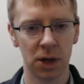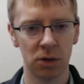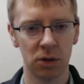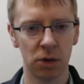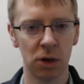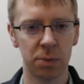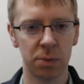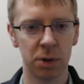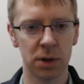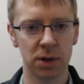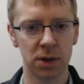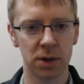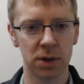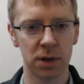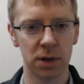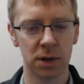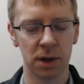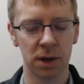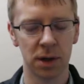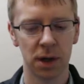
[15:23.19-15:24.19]
career
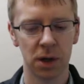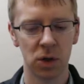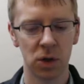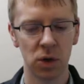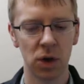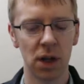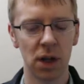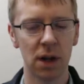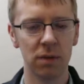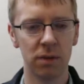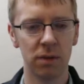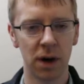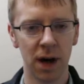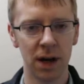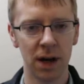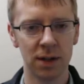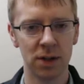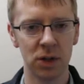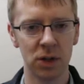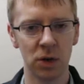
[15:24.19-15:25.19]
person who can
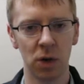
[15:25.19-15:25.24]
advise